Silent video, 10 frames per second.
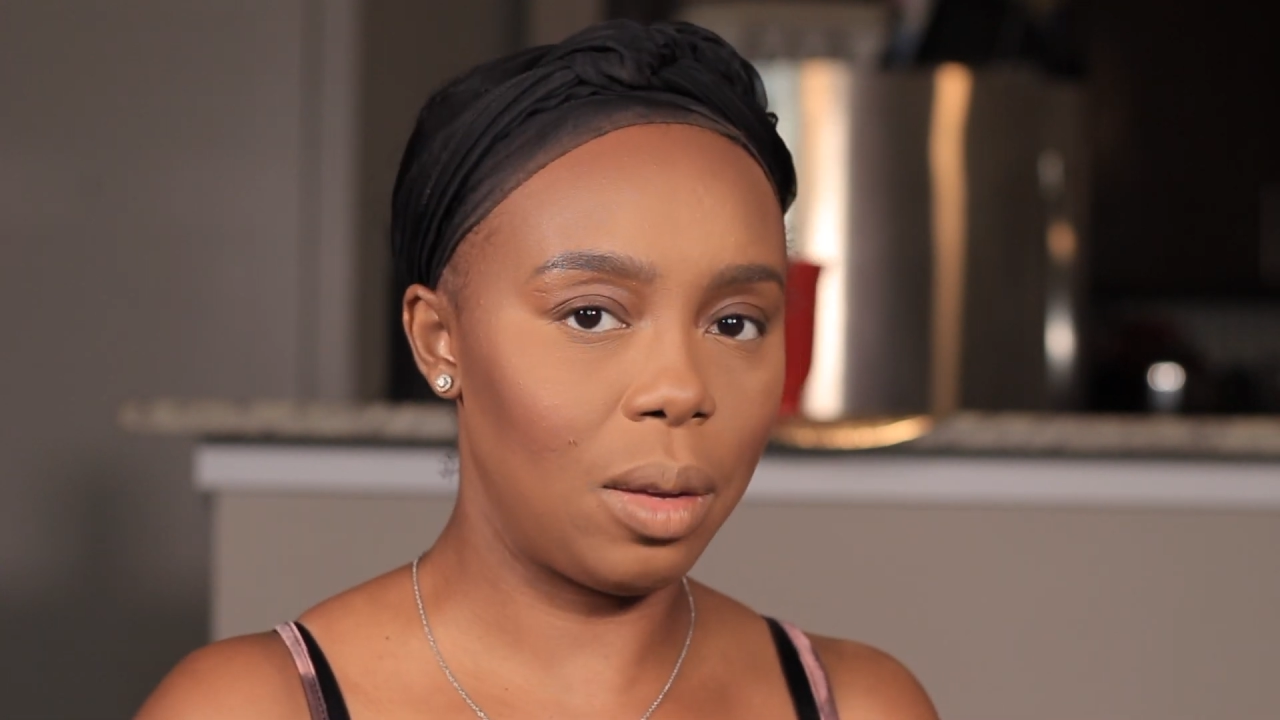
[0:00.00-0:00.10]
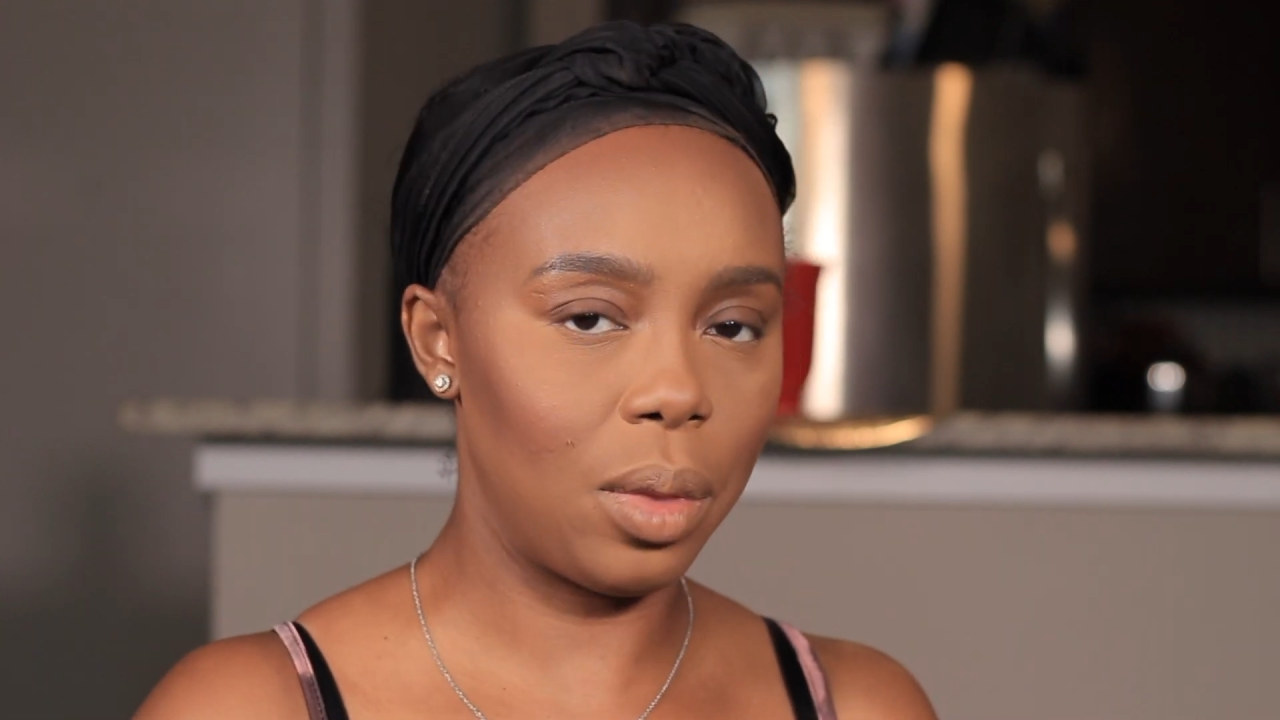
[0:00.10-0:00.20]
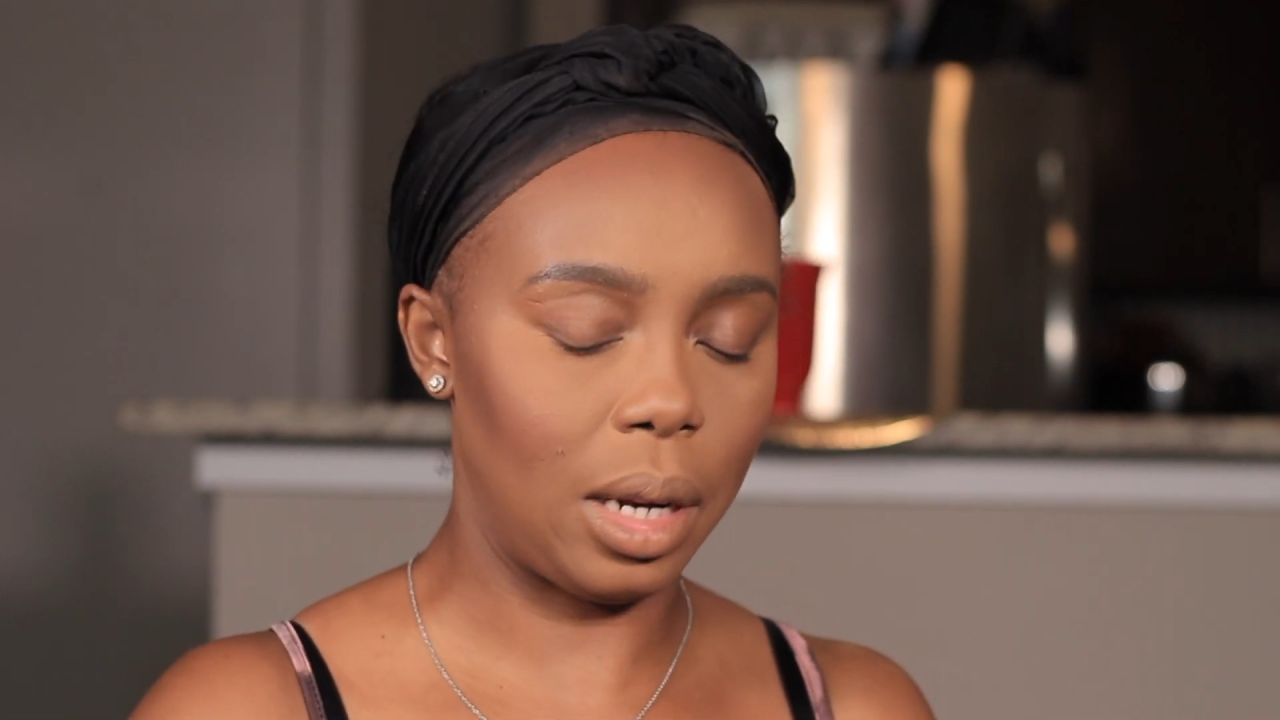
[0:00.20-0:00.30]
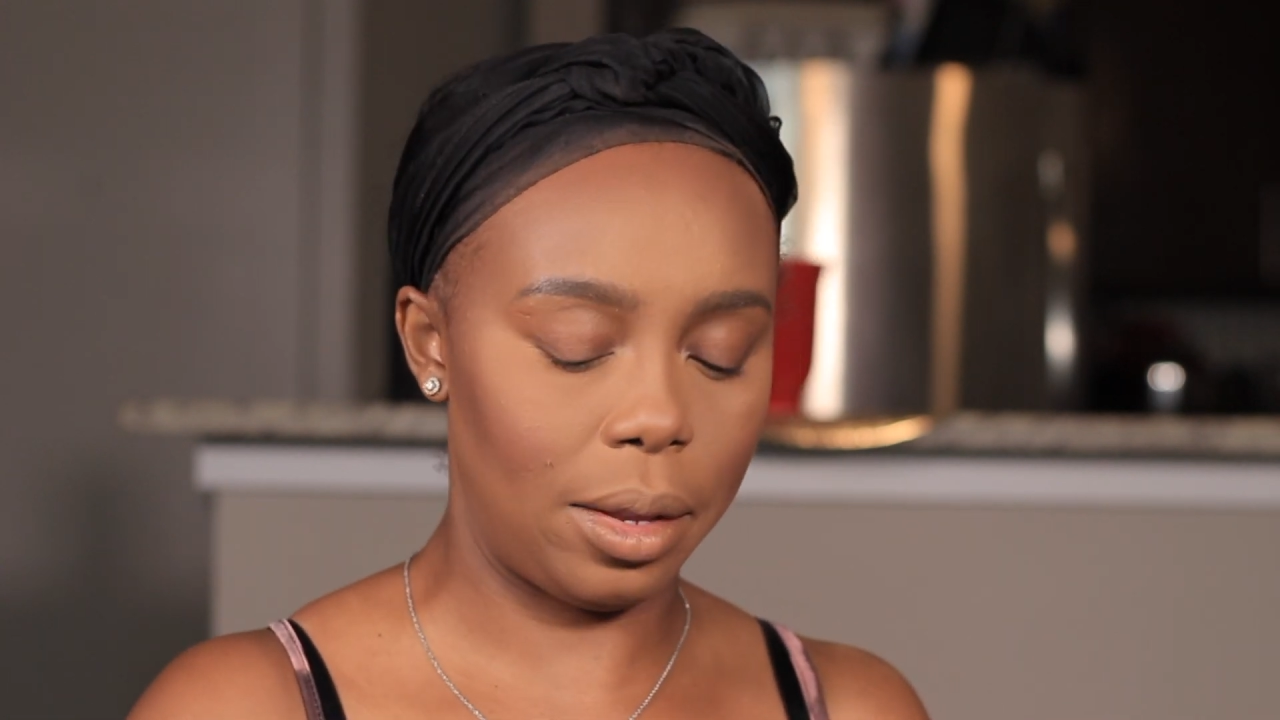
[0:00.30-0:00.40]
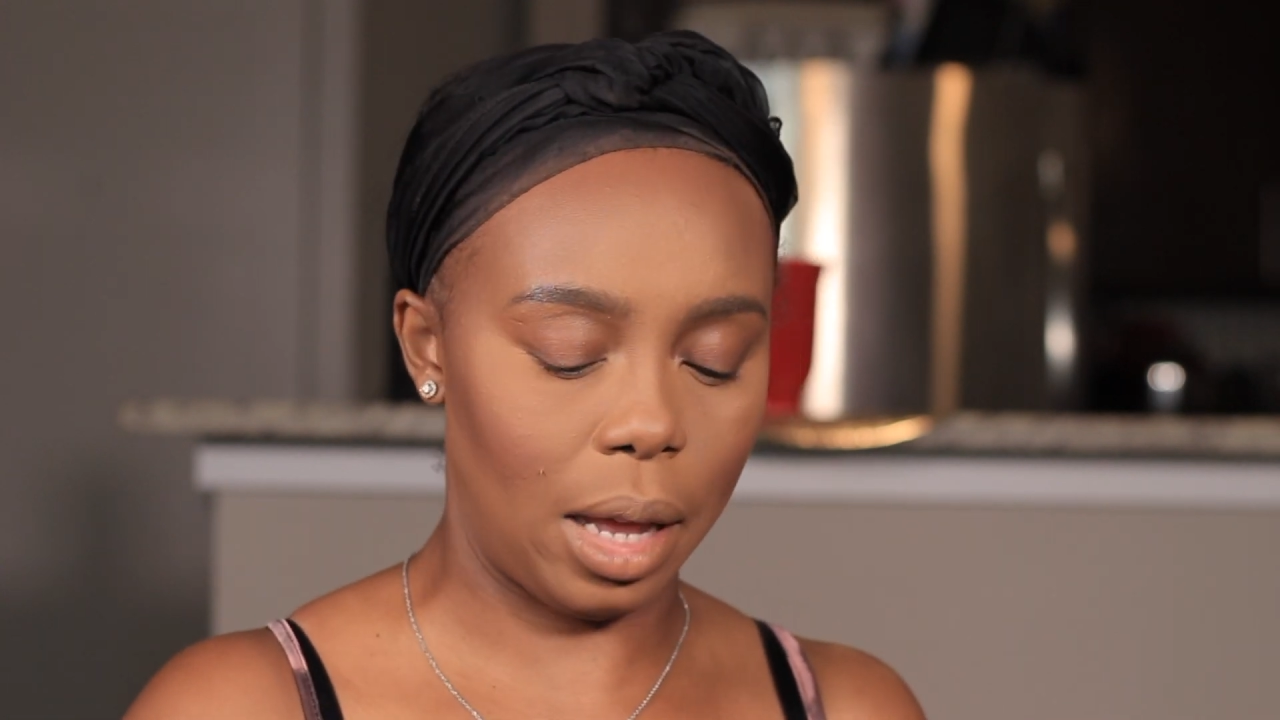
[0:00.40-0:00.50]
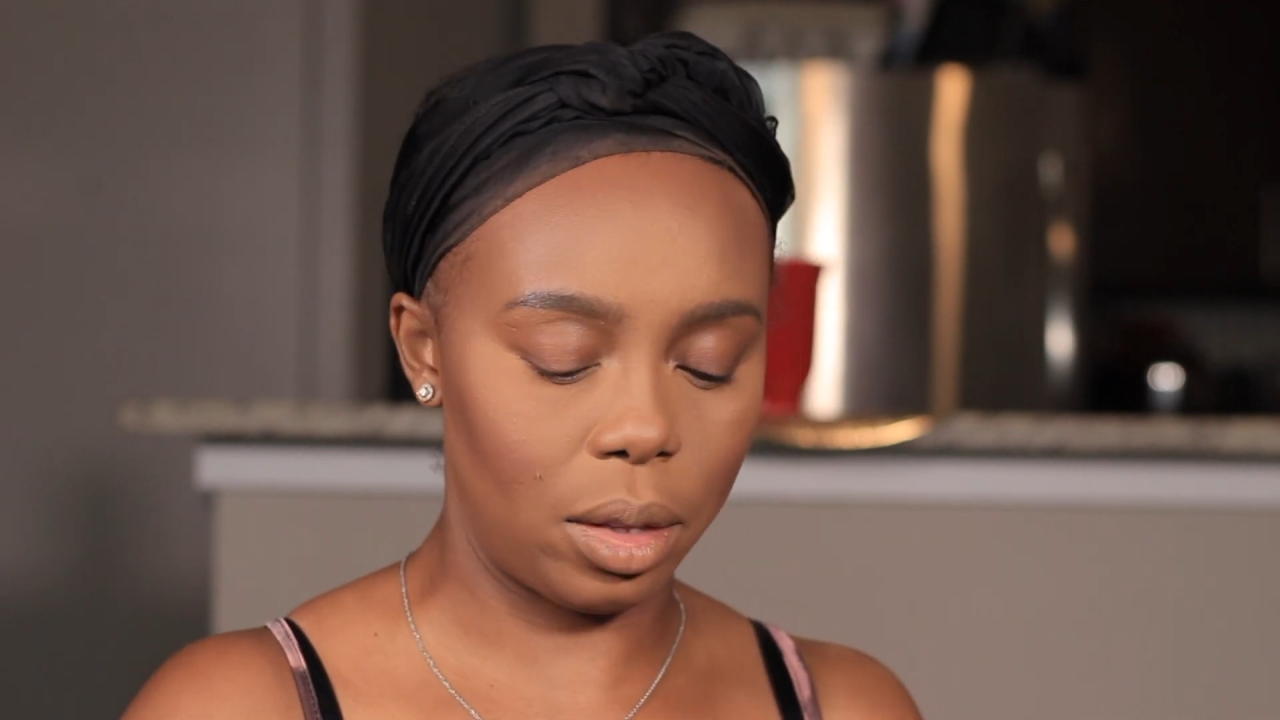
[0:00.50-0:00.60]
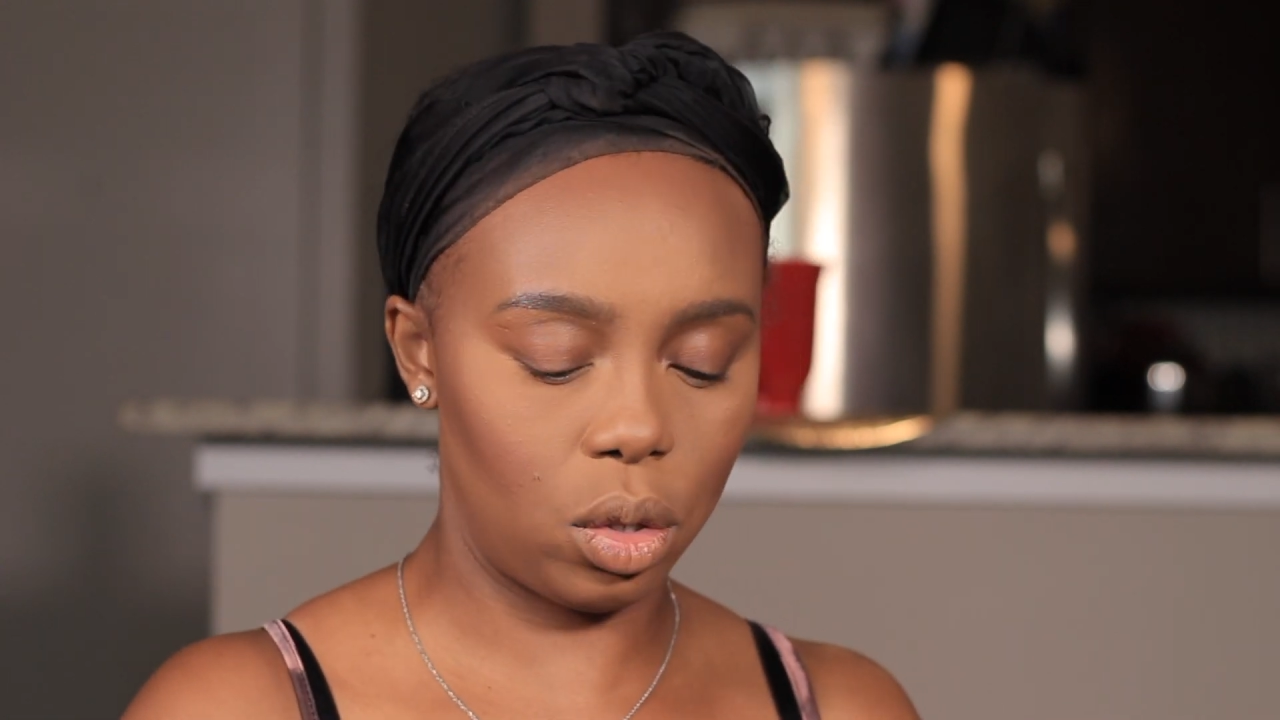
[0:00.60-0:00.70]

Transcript: something like that.